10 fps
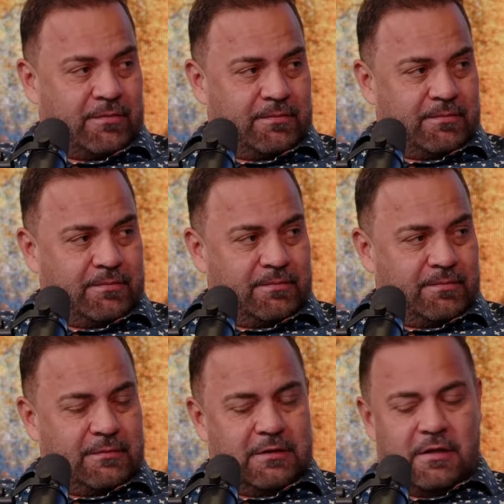Come
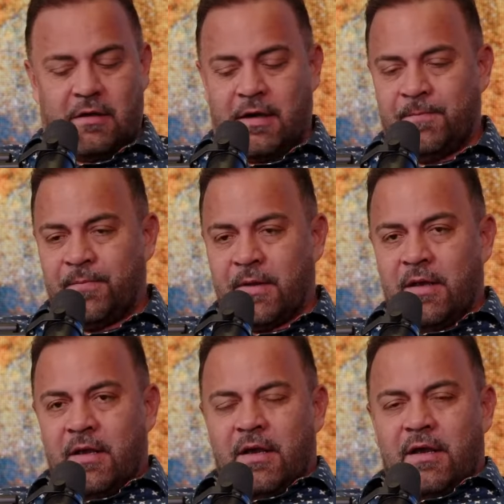on. All right.
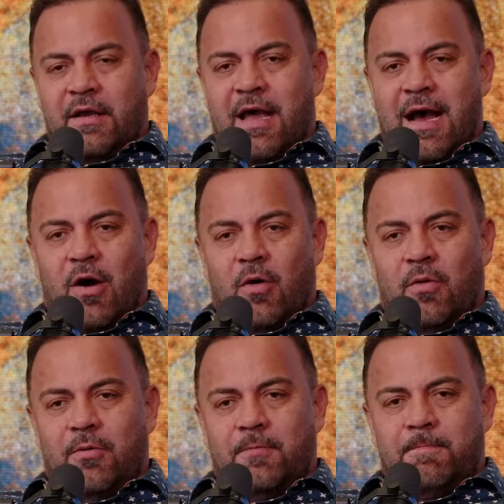
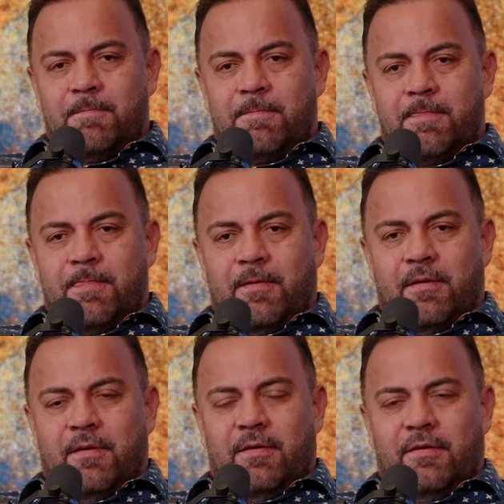Now,
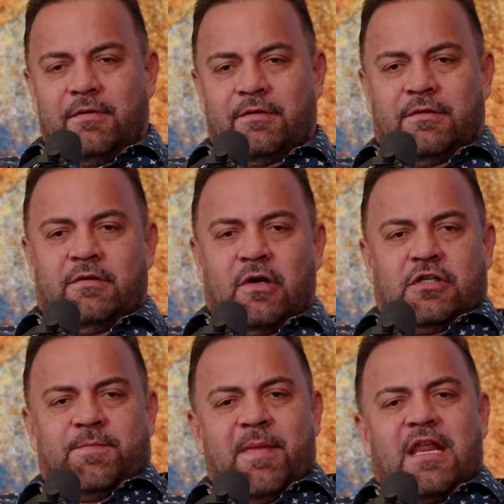
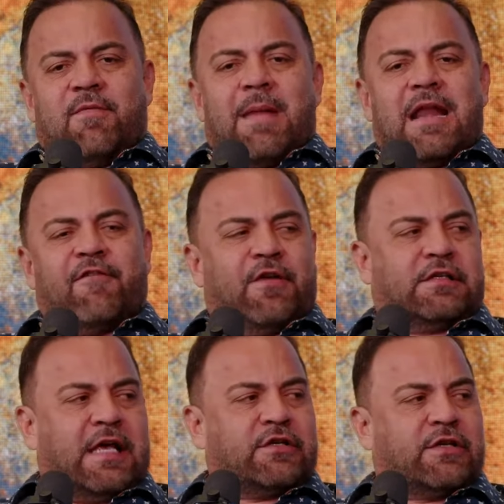there's many
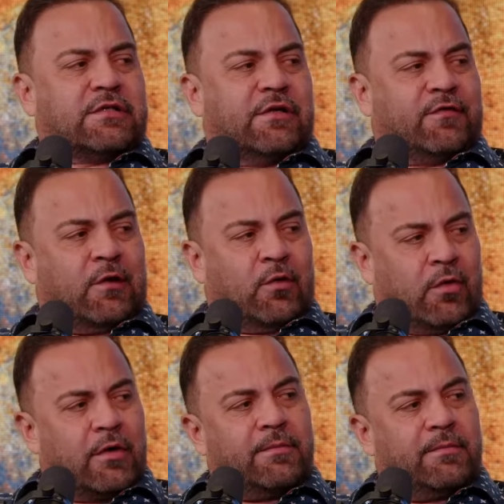manifestations of the
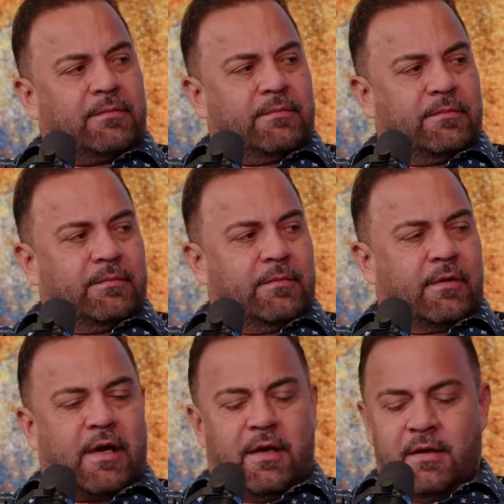Lord.
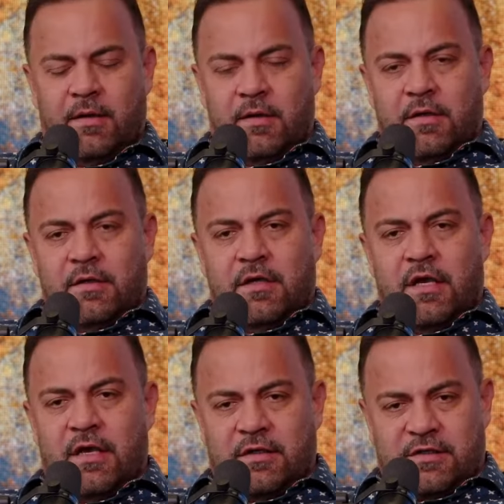Okay.
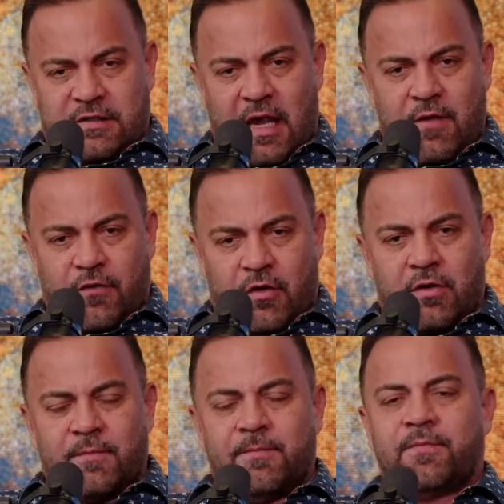He is
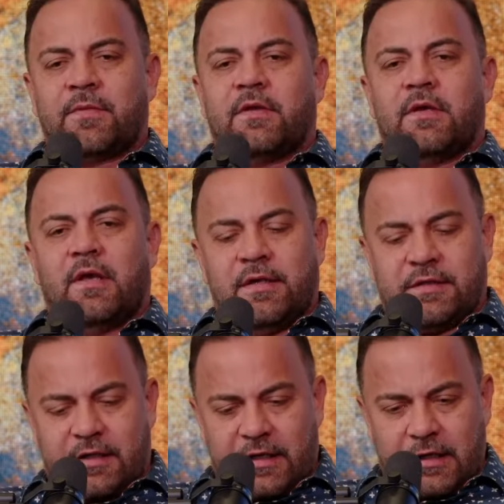Savior, He
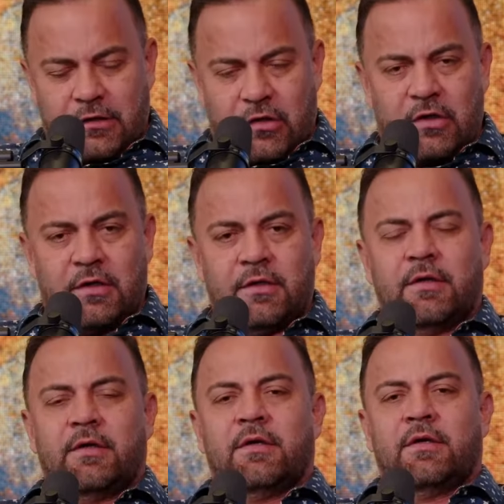is healer,
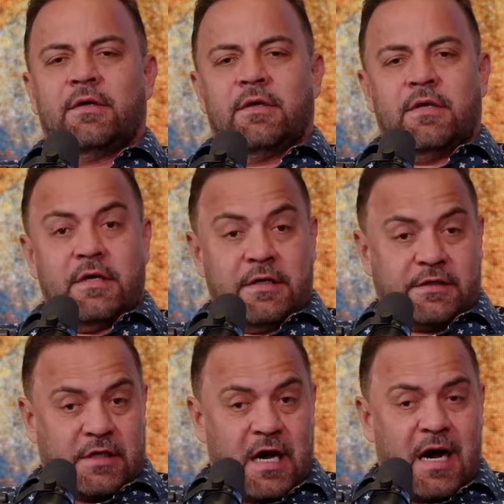He
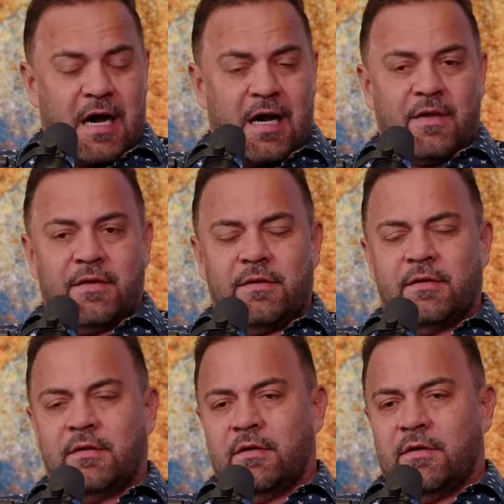is God,
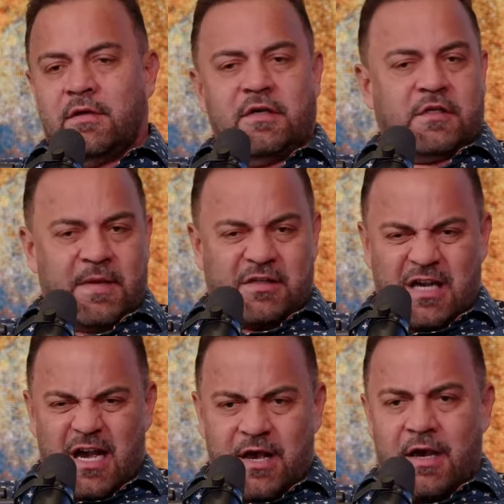His
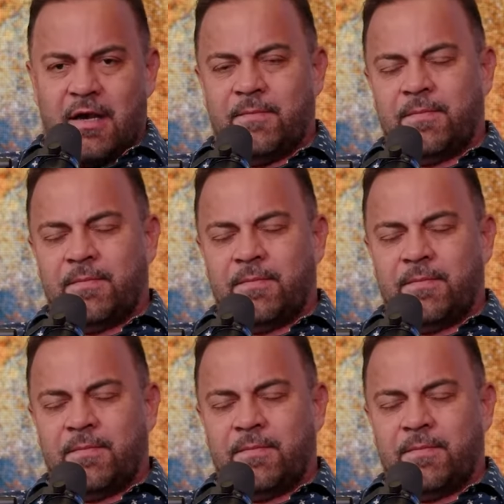Messiah,